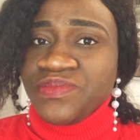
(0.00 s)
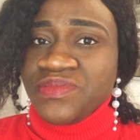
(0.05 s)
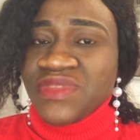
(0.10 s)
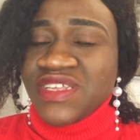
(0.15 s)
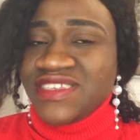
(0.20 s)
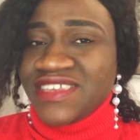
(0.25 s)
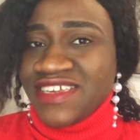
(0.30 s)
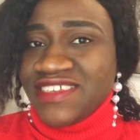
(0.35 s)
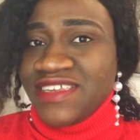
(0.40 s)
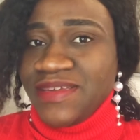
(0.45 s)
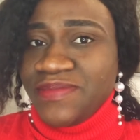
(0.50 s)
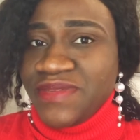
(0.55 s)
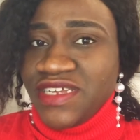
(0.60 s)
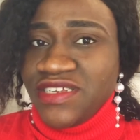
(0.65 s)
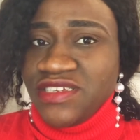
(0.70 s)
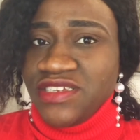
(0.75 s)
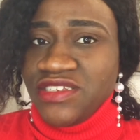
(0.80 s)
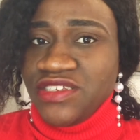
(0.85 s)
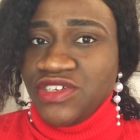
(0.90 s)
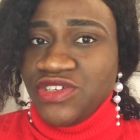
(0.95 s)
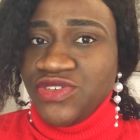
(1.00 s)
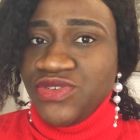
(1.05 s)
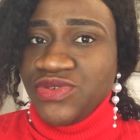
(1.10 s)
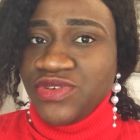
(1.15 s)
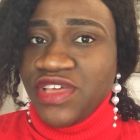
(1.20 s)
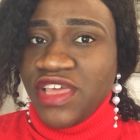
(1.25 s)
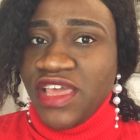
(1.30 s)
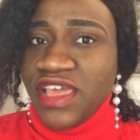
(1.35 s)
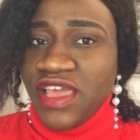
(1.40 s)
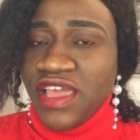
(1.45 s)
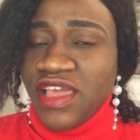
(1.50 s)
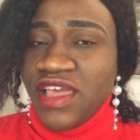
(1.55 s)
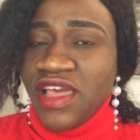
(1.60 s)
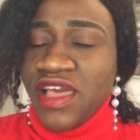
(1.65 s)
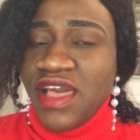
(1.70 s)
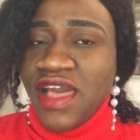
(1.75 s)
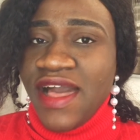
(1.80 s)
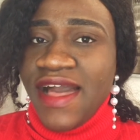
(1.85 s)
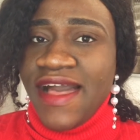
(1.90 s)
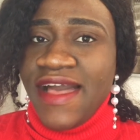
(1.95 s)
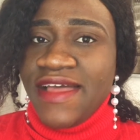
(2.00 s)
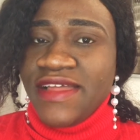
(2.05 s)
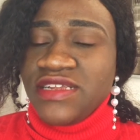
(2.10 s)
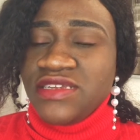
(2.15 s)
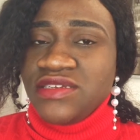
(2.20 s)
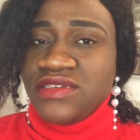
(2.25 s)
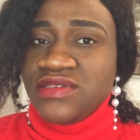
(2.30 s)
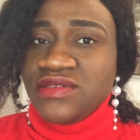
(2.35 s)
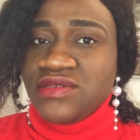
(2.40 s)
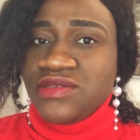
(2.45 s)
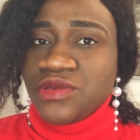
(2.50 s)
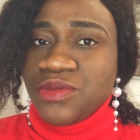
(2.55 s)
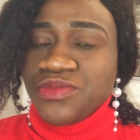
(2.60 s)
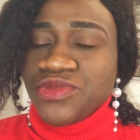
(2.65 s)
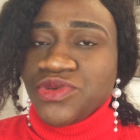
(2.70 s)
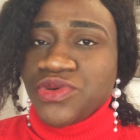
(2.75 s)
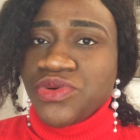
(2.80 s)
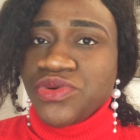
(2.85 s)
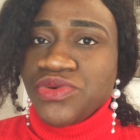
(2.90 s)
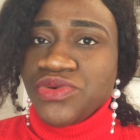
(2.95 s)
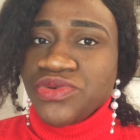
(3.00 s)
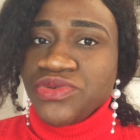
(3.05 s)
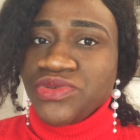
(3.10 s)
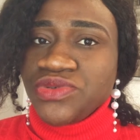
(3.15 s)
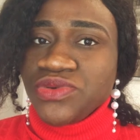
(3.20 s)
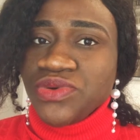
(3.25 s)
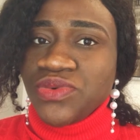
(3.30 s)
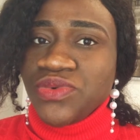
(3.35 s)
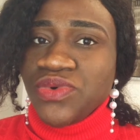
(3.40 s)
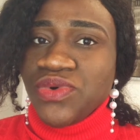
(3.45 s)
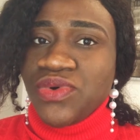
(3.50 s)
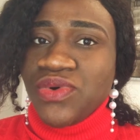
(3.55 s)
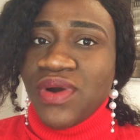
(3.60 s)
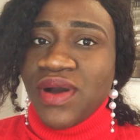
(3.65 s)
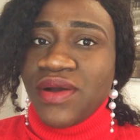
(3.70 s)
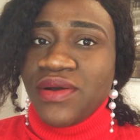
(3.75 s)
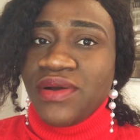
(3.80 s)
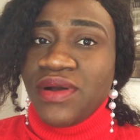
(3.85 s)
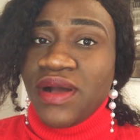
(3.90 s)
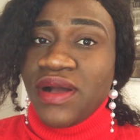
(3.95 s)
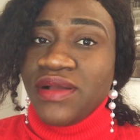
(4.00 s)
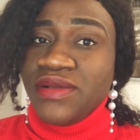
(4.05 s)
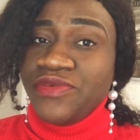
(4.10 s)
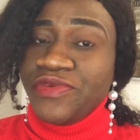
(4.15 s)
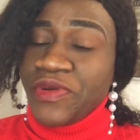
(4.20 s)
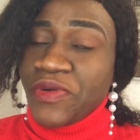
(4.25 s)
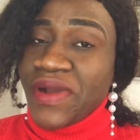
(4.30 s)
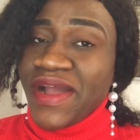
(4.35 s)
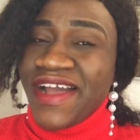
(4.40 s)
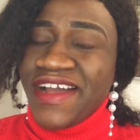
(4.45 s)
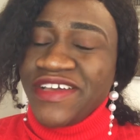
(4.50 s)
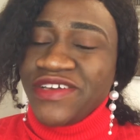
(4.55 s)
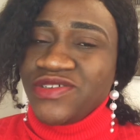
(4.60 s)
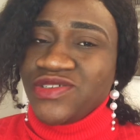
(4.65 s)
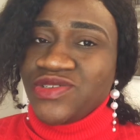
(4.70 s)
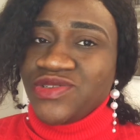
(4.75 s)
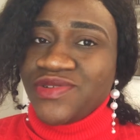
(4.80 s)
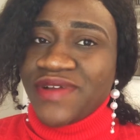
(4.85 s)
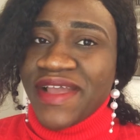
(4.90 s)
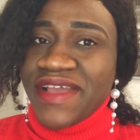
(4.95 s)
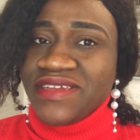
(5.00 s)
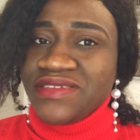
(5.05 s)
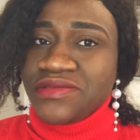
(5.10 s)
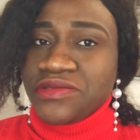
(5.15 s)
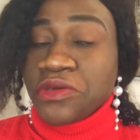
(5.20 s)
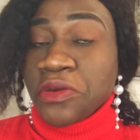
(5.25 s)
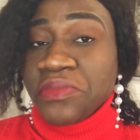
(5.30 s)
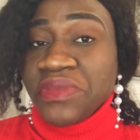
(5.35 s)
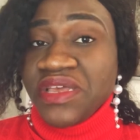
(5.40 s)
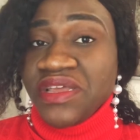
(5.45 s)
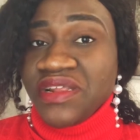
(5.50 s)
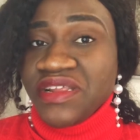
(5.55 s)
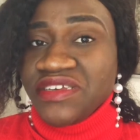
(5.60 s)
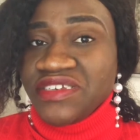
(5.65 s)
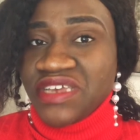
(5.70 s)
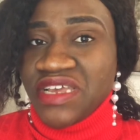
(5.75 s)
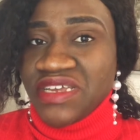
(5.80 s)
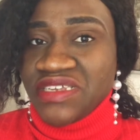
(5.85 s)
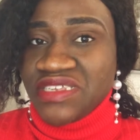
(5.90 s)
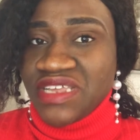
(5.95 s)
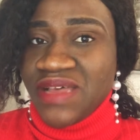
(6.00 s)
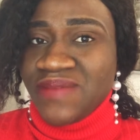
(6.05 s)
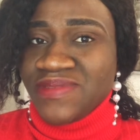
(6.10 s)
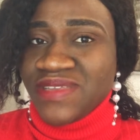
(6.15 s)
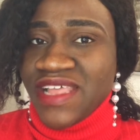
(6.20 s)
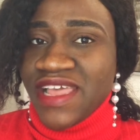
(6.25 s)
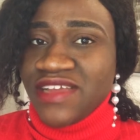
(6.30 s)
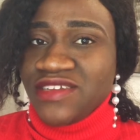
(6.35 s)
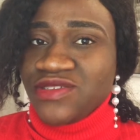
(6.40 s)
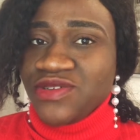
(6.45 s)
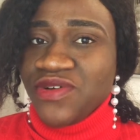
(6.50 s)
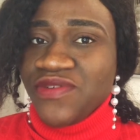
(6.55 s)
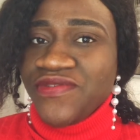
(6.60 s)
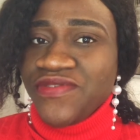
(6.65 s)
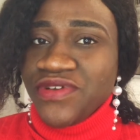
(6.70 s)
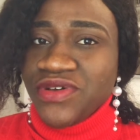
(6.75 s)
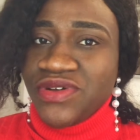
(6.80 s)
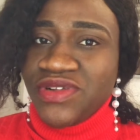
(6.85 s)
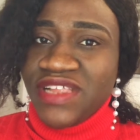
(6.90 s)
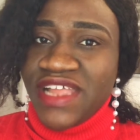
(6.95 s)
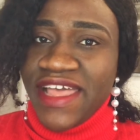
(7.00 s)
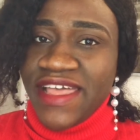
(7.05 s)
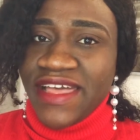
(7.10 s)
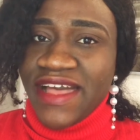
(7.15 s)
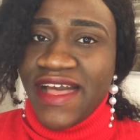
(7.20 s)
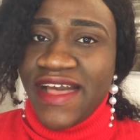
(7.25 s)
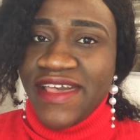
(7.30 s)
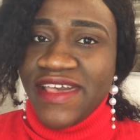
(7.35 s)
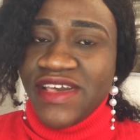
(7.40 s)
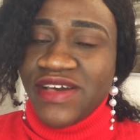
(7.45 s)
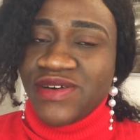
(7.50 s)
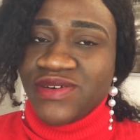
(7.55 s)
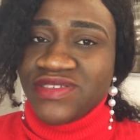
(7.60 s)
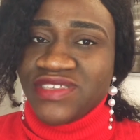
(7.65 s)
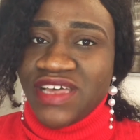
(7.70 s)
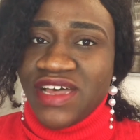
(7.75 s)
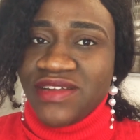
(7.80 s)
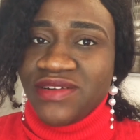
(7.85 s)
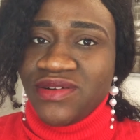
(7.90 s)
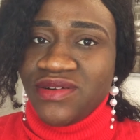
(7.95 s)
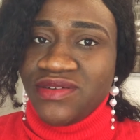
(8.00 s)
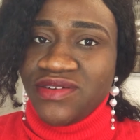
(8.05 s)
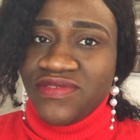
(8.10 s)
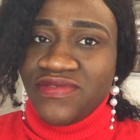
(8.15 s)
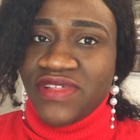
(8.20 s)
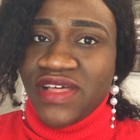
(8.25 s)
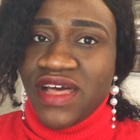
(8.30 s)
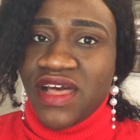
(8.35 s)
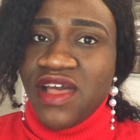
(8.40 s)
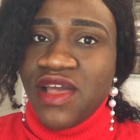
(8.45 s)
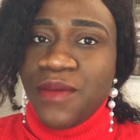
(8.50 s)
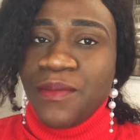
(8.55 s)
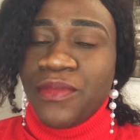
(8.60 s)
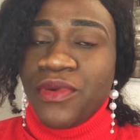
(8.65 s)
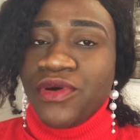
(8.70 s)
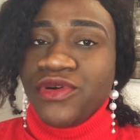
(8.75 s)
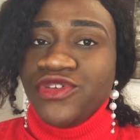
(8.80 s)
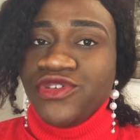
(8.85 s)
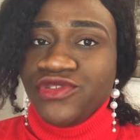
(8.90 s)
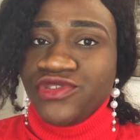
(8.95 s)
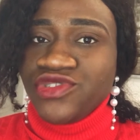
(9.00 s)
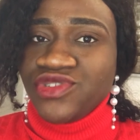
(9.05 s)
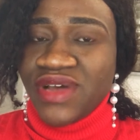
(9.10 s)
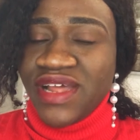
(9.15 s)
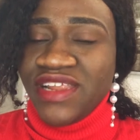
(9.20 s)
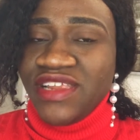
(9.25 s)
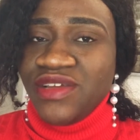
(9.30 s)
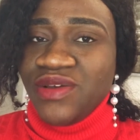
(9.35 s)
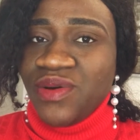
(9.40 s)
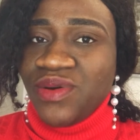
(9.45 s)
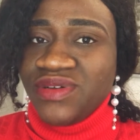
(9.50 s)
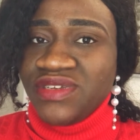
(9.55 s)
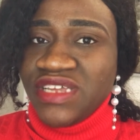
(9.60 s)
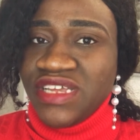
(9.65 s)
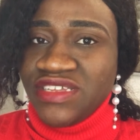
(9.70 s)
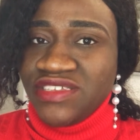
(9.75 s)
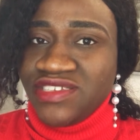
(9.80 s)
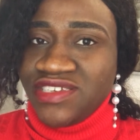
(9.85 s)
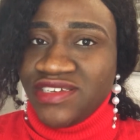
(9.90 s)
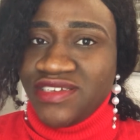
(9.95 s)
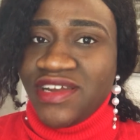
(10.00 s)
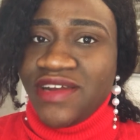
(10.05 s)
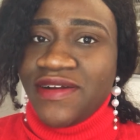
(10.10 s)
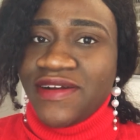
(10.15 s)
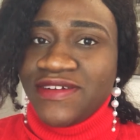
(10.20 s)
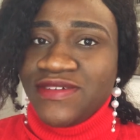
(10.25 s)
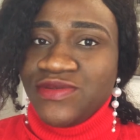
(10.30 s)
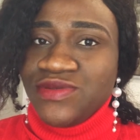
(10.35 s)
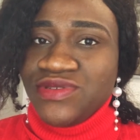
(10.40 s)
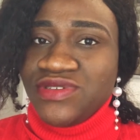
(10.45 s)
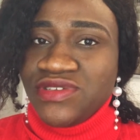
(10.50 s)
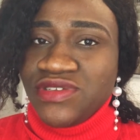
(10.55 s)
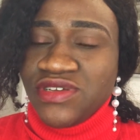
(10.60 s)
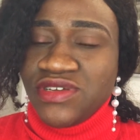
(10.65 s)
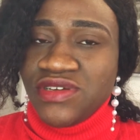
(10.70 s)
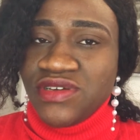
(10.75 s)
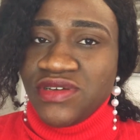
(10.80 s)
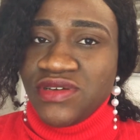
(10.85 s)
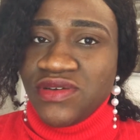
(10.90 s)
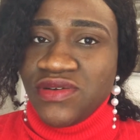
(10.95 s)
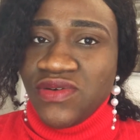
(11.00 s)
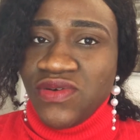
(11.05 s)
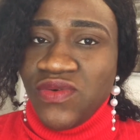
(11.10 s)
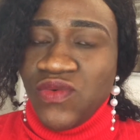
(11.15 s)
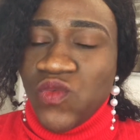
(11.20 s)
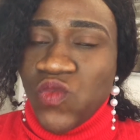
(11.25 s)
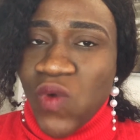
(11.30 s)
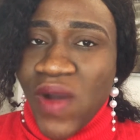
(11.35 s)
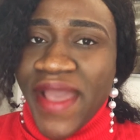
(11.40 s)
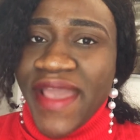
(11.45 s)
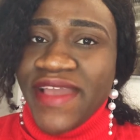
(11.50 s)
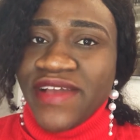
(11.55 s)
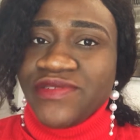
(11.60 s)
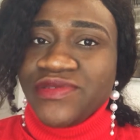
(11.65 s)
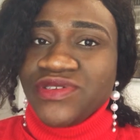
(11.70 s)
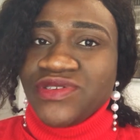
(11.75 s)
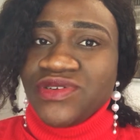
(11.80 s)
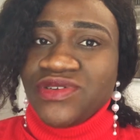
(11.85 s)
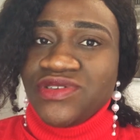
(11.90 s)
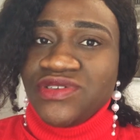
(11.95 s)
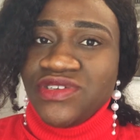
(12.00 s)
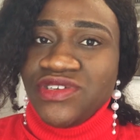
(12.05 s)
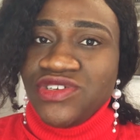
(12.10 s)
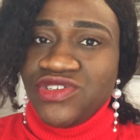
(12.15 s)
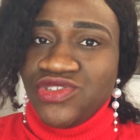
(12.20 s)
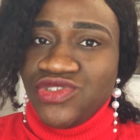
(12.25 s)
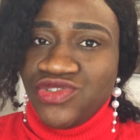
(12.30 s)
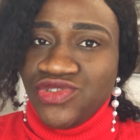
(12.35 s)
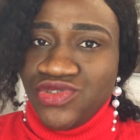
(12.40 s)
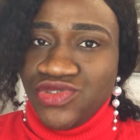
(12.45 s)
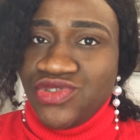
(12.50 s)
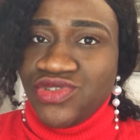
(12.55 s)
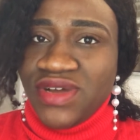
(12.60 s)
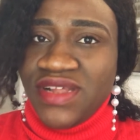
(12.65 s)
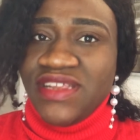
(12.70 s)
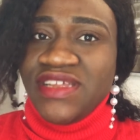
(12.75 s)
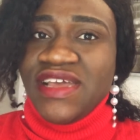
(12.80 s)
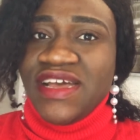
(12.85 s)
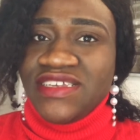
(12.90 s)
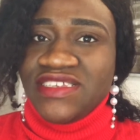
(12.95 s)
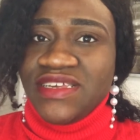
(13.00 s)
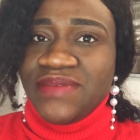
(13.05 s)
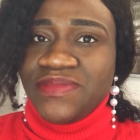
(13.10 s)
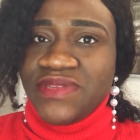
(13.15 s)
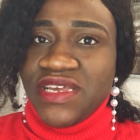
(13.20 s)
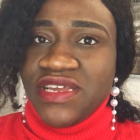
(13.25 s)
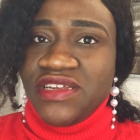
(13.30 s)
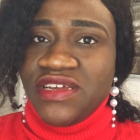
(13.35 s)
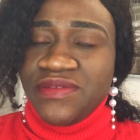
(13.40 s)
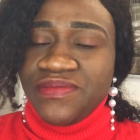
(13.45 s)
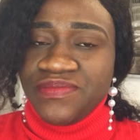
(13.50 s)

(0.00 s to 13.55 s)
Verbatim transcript: is accepted in the UK, and some schools will require you to write some English exams like TOEFL, like IELTS, and all of that. But usually, on a general note, WAEC result is usually accepted